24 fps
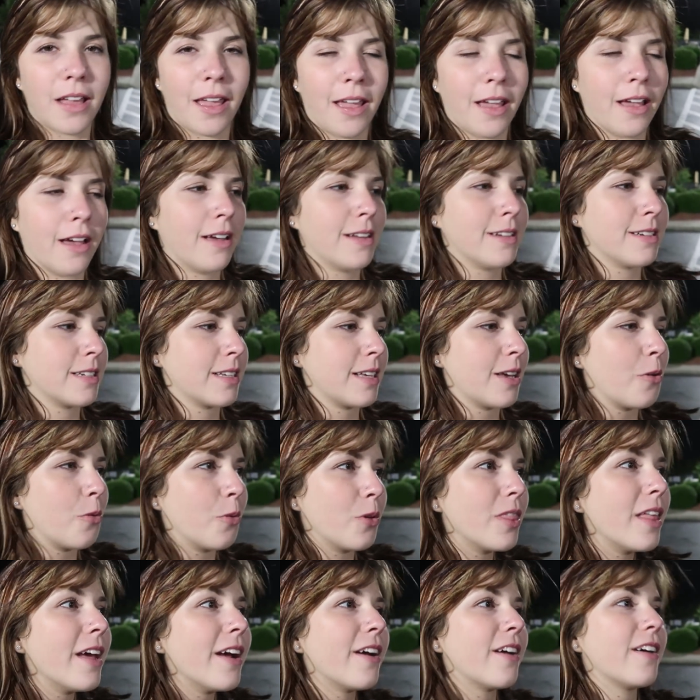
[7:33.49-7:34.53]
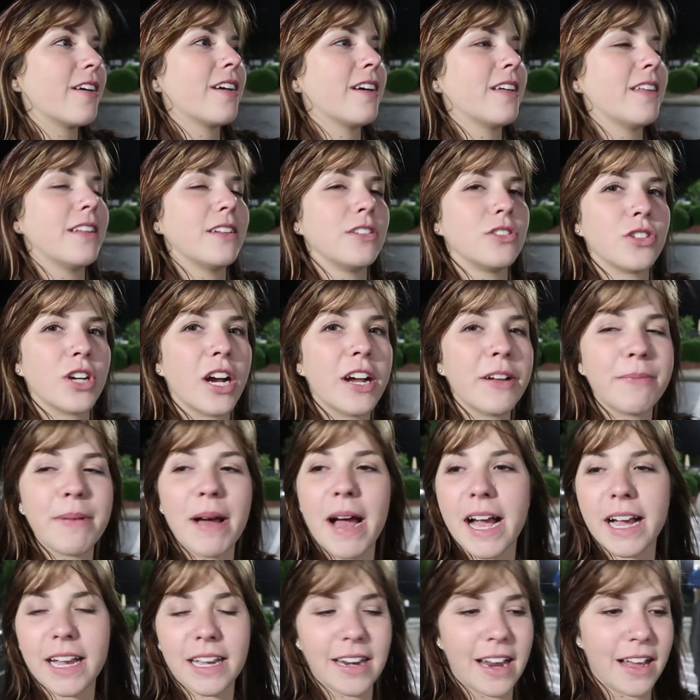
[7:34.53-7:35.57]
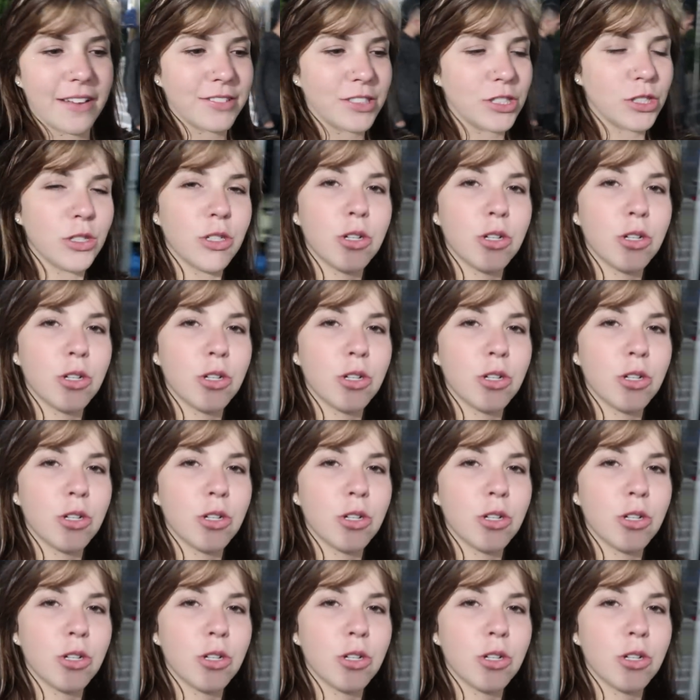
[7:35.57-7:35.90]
and get one there, and then drive back and have to